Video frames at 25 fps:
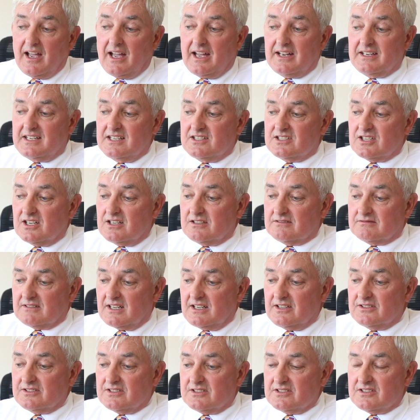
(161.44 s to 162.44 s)
And he turned
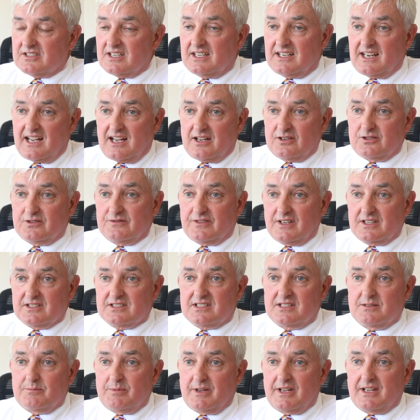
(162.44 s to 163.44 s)
around and said, "How do you
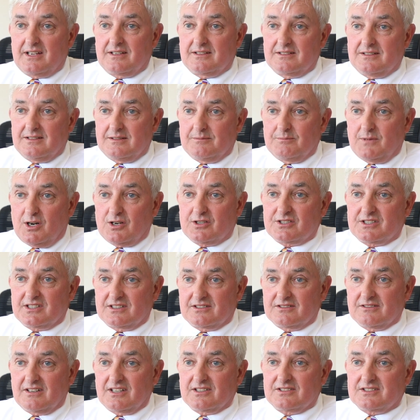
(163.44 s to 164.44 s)
fancy being
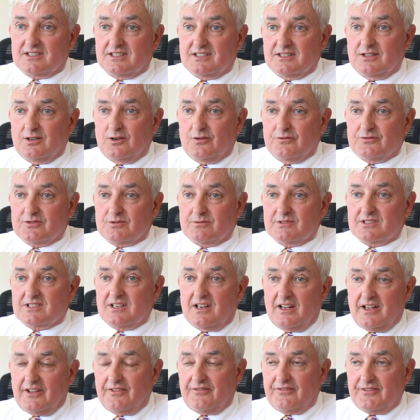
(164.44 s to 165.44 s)
marketing director of
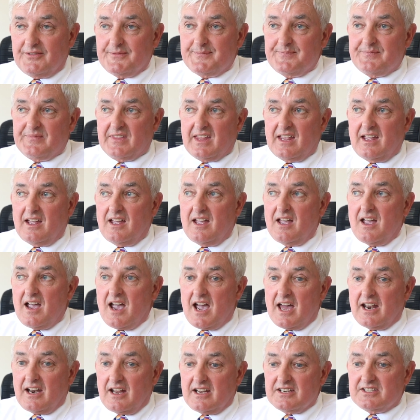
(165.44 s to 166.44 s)
Swiss Life?"
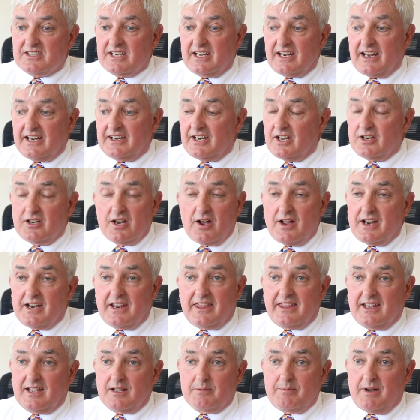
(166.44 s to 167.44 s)
And I said, "I don't know
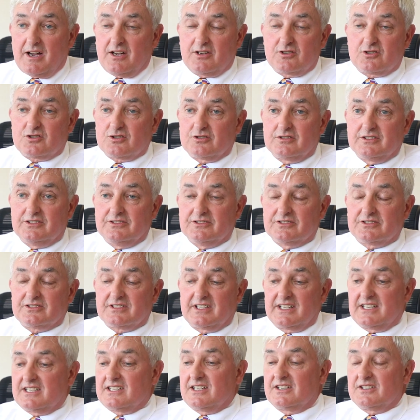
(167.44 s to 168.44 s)
anything about
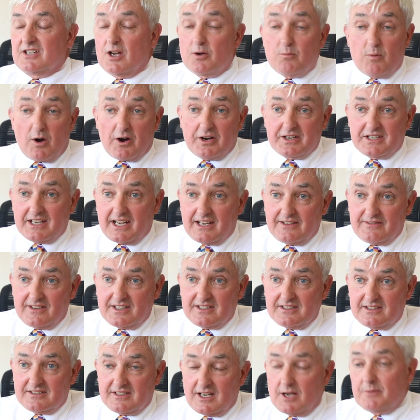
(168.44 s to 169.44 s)
insurance." And he said, "Don't worry,
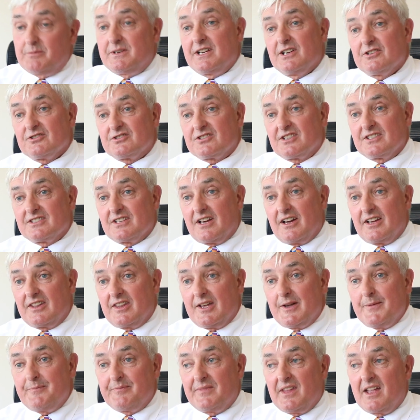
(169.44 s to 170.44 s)
David, nobody else does
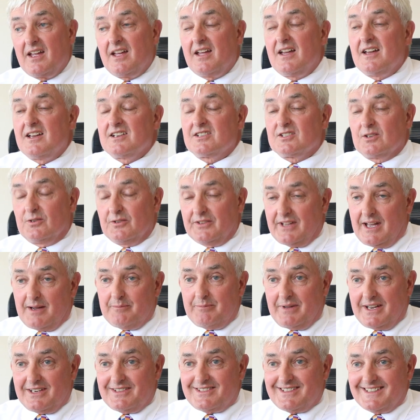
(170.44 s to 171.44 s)
either." So on
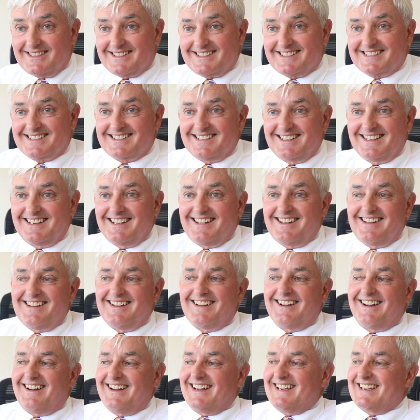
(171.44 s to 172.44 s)
that basis,
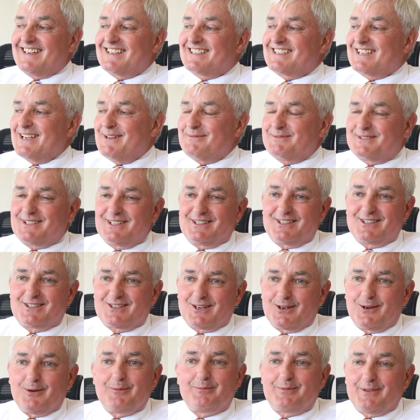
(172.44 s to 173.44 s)
I accepted the
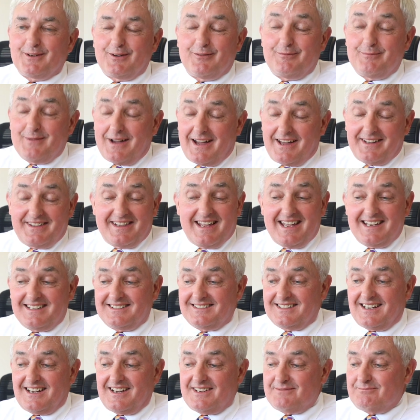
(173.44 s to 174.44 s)
job, and
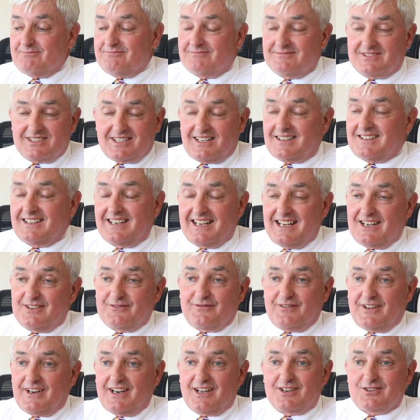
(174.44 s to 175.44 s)
then I'm suddenly
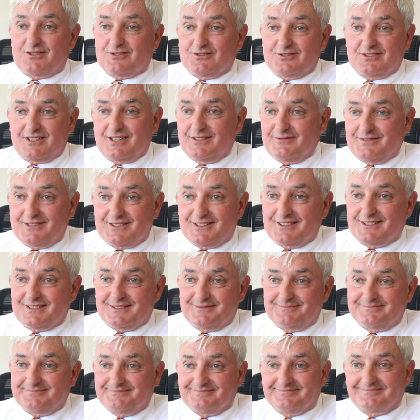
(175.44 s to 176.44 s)
in financial services.